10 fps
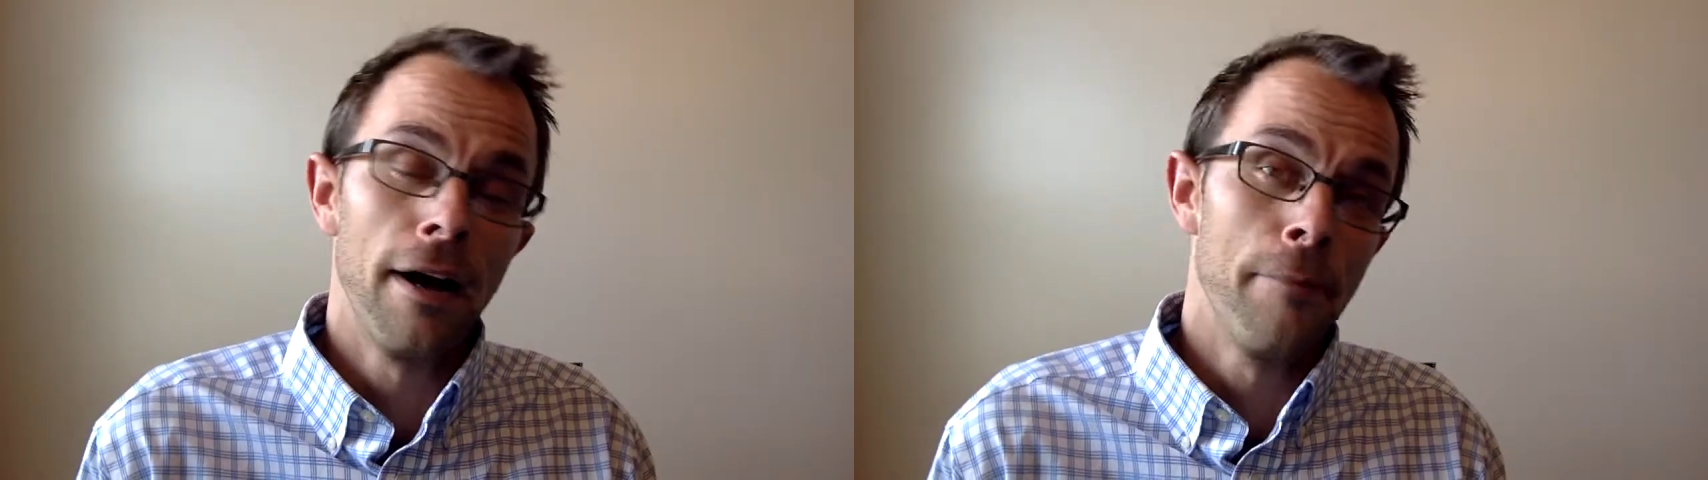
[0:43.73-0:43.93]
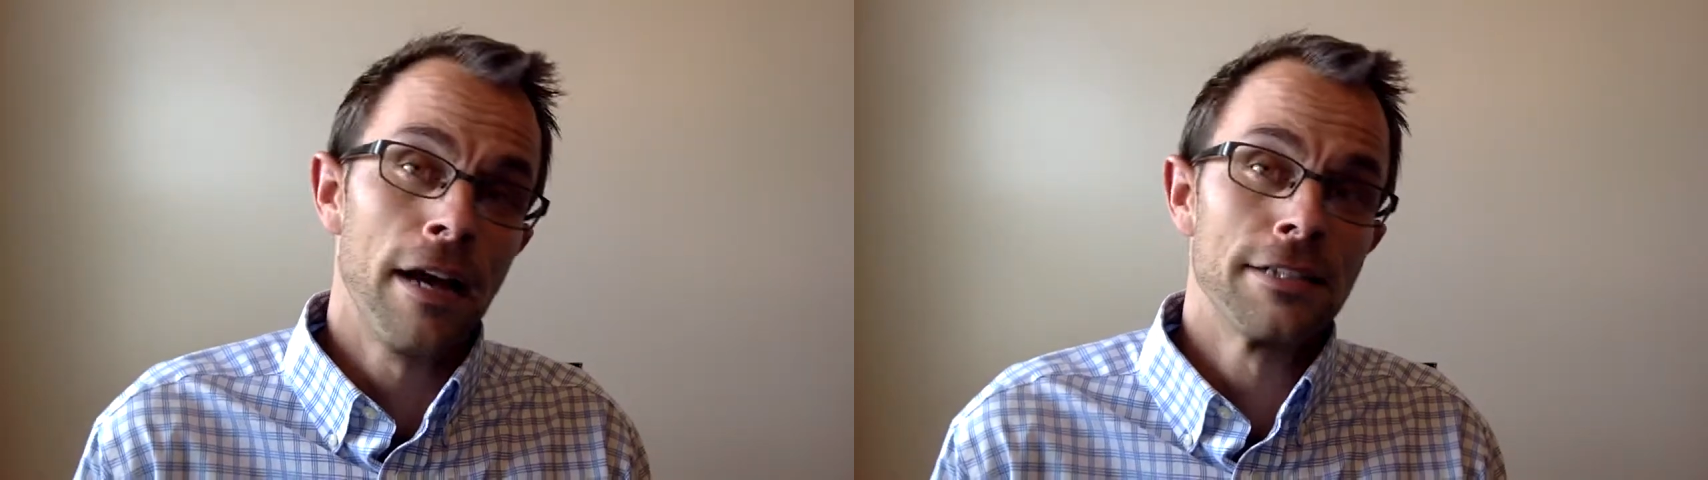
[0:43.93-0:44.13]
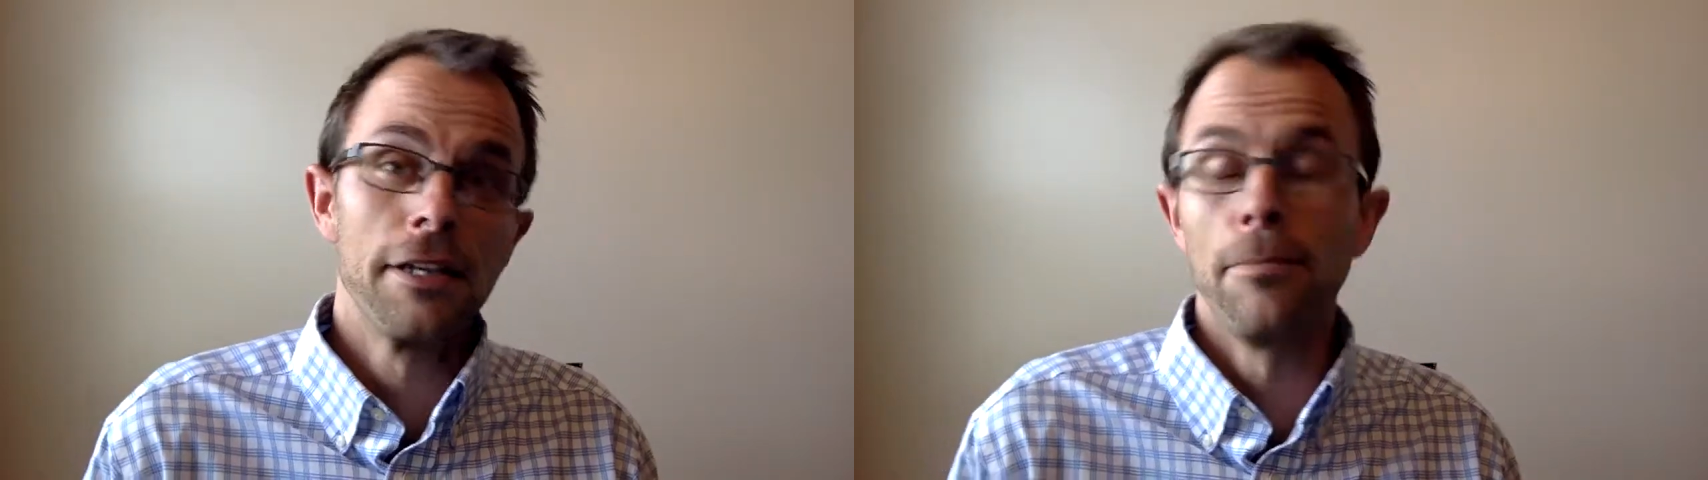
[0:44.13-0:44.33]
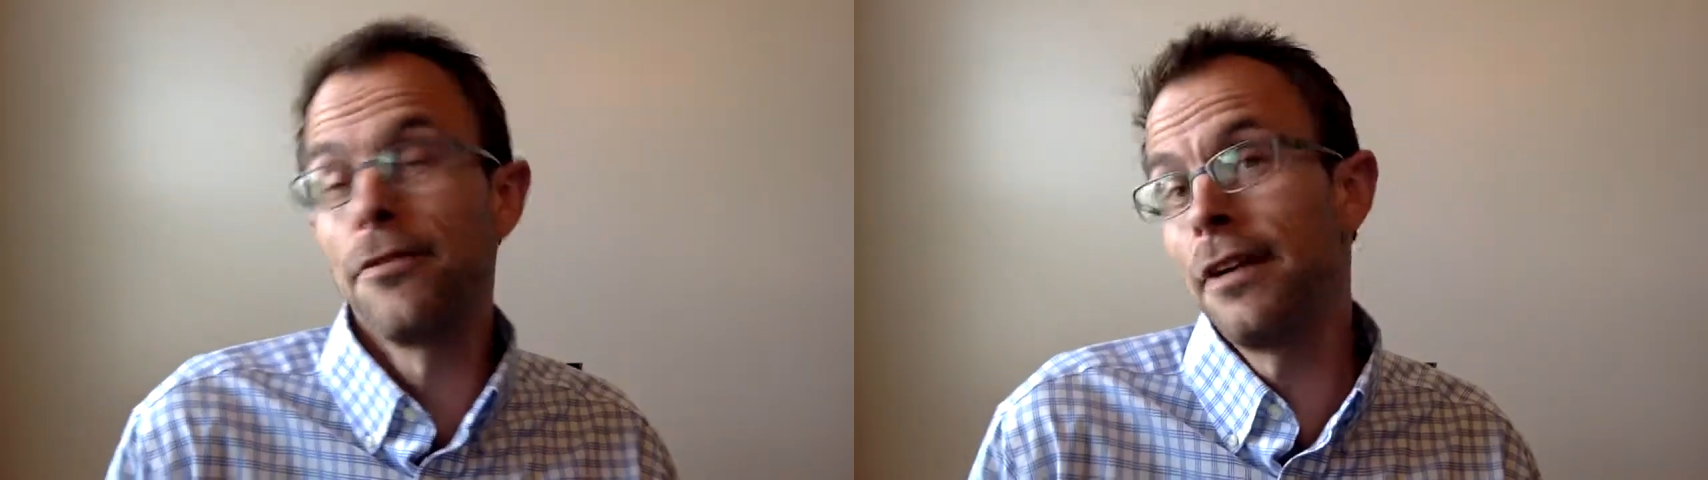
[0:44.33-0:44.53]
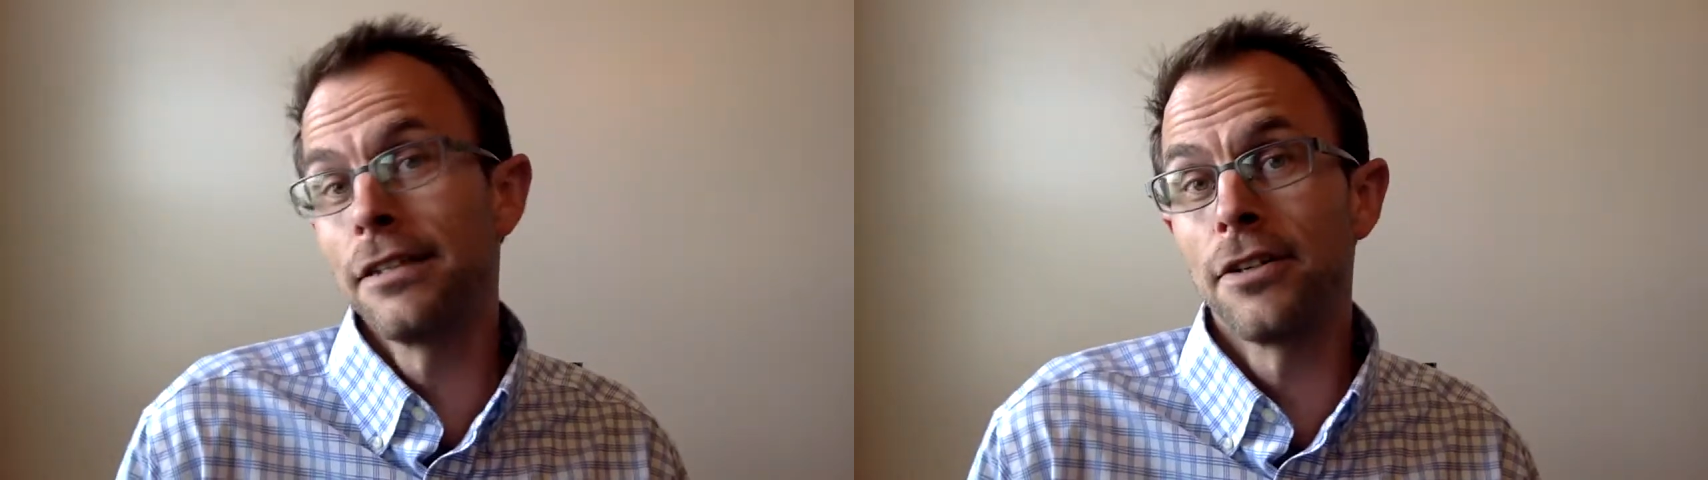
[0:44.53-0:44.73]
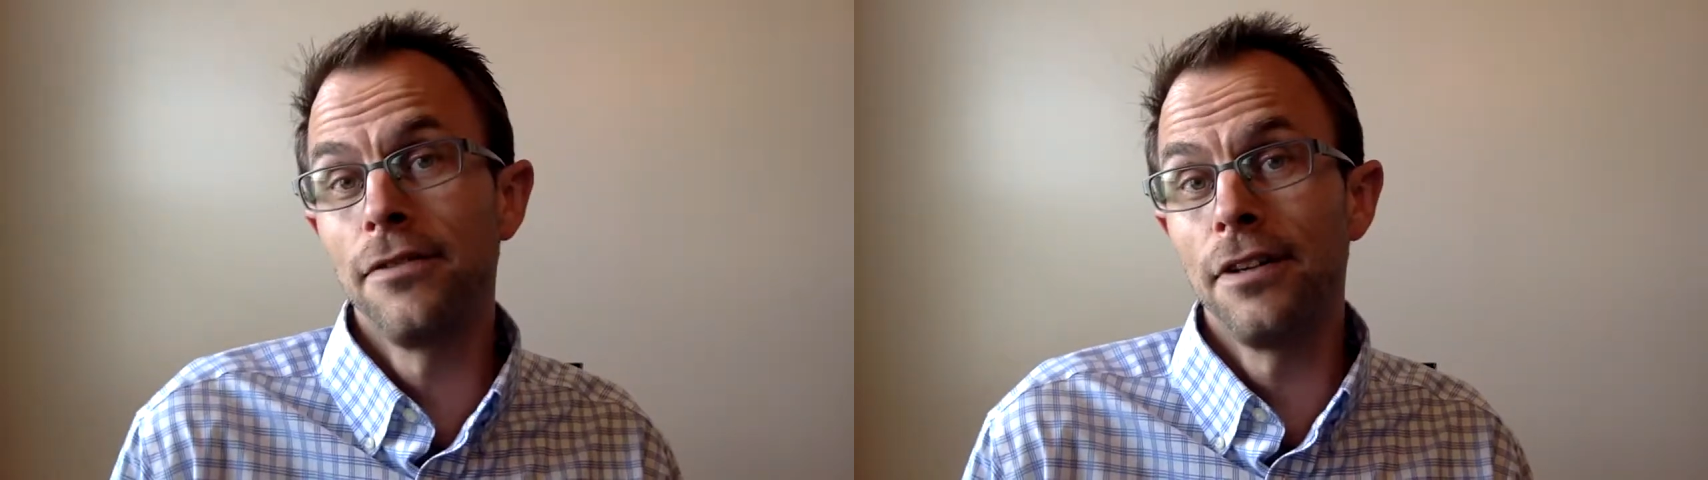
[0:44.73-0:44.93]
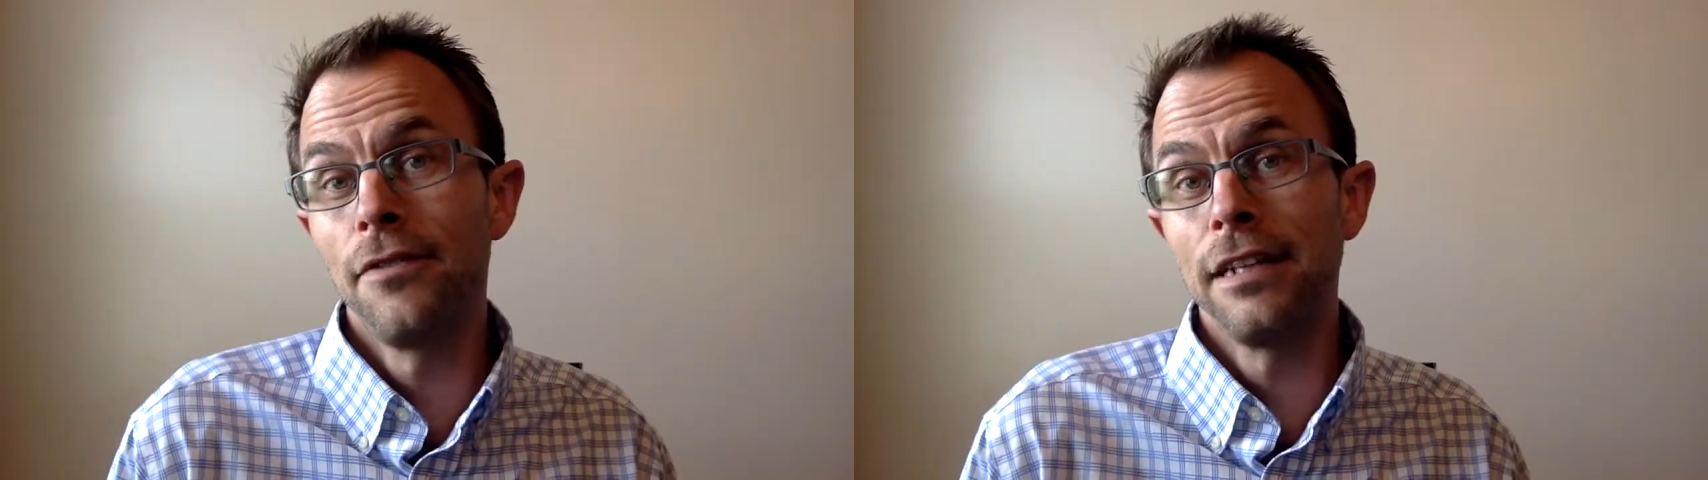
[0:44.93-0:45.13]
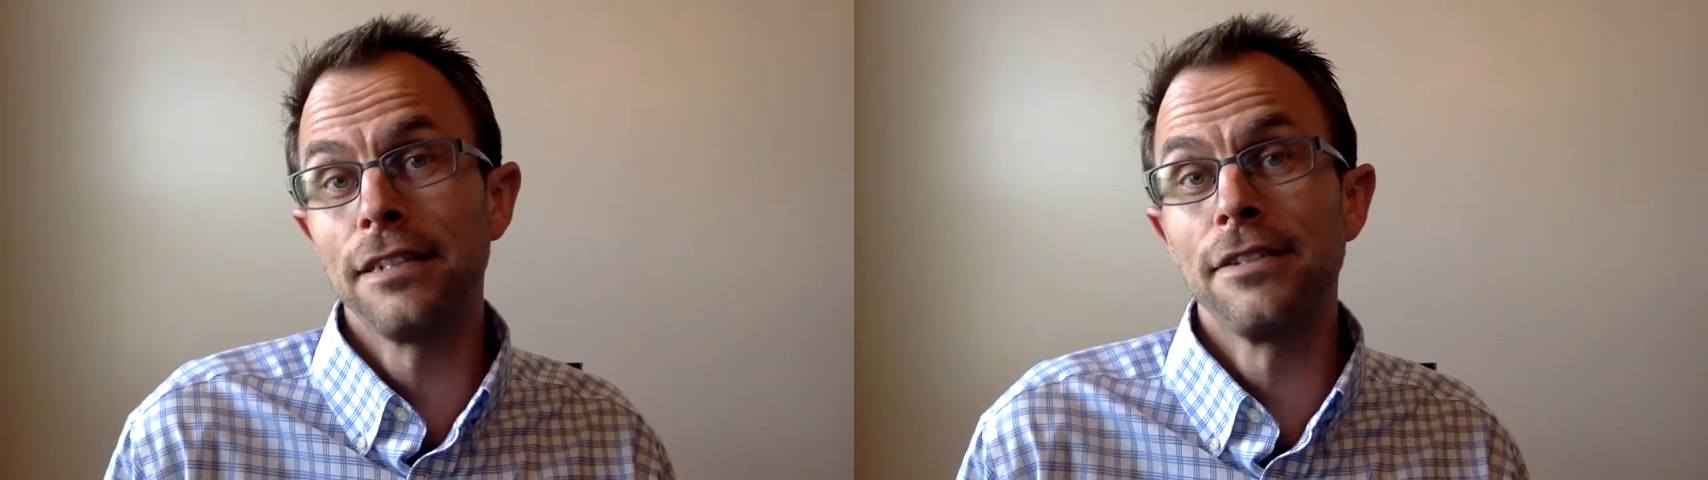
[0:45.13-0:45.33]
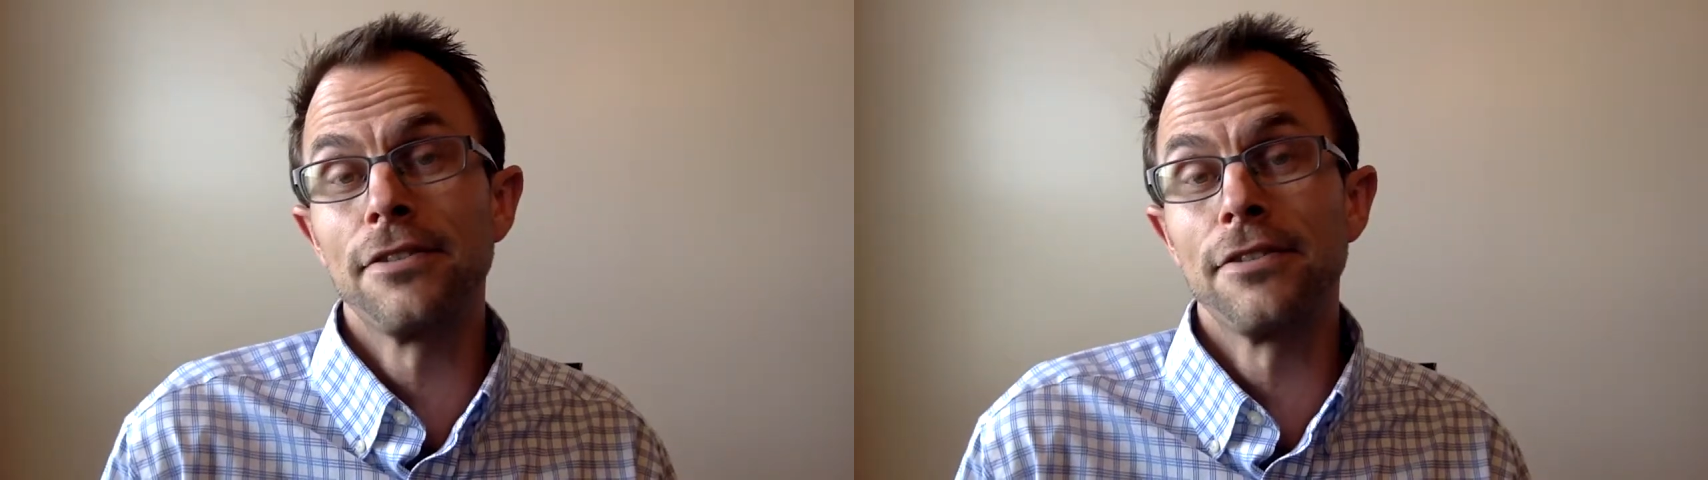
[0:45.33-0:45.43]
I'm actually a professor of innovation